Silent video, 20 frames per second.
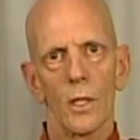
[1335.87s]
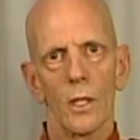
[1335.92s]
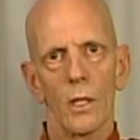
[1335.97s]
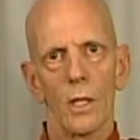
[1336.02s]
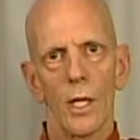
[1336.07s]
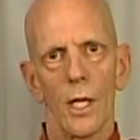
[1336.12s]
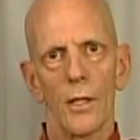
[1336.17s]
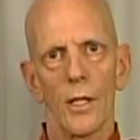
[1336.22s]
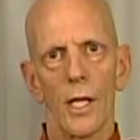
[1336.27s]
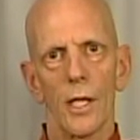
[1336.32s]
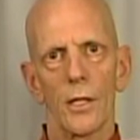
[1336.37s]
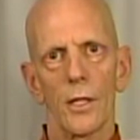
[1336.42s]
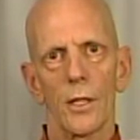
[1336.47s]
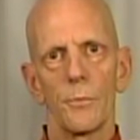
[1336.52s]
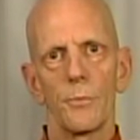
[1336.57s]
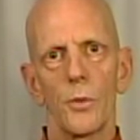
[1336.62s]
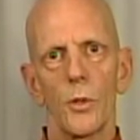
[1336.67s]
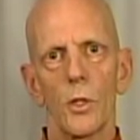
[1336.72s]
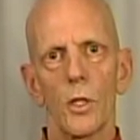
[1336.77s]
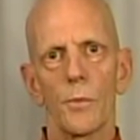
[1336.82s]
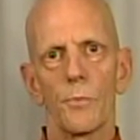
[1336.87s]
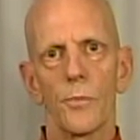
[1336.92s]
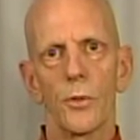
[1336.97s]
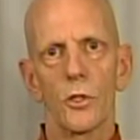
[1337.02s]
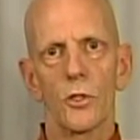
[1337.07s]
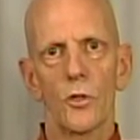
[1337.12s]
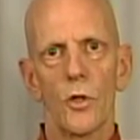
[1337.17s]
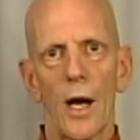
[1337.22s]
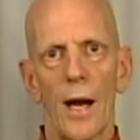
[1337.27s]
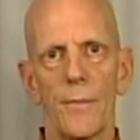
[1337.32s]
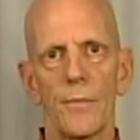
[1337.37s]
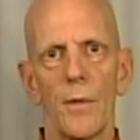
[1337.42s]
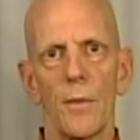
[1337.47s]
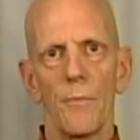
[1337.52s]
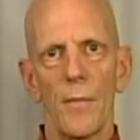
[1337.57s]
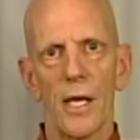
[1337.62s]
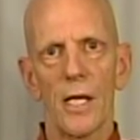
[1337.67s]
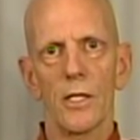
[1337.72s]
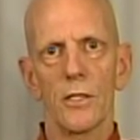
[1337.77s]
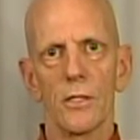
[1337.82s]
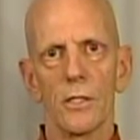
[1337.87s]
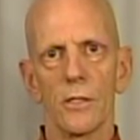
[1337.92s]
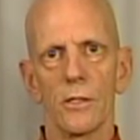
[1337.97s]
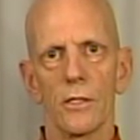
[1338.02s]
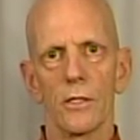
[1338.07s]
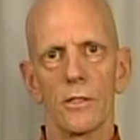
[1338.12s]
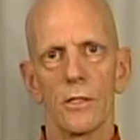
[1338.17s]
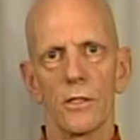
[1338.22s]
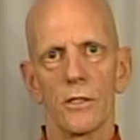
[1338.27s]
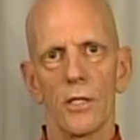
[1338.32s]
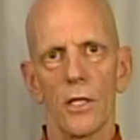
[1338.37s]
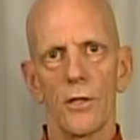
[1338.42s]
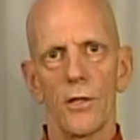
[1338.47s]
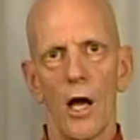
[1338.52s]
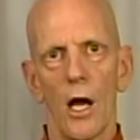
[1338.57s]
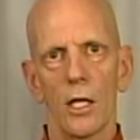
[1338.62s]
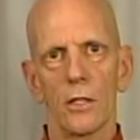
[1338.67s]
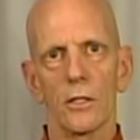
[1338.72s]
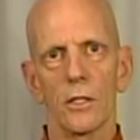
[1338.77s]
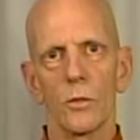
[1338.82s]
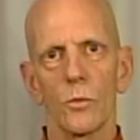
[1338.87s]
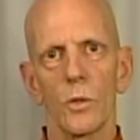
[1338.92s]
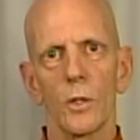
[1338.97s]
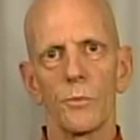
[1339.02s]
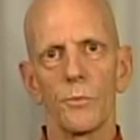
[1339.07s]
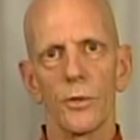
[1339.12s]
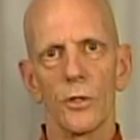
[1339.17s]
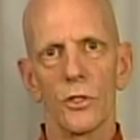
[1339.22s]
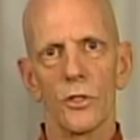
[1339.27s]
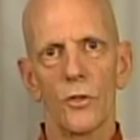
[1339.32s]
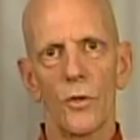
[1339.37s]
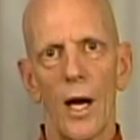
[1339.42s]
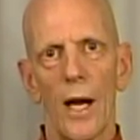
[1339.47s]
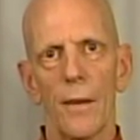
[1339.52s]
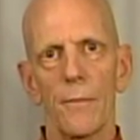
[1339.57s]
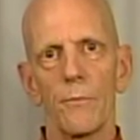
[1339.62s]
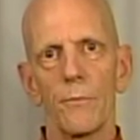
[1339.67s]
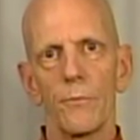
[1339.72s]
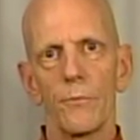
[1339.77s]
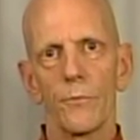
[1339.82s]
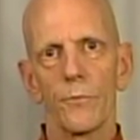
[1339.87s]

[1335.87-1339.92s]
And then the Buddha prescribed the medicine, just as a doctor would prescribe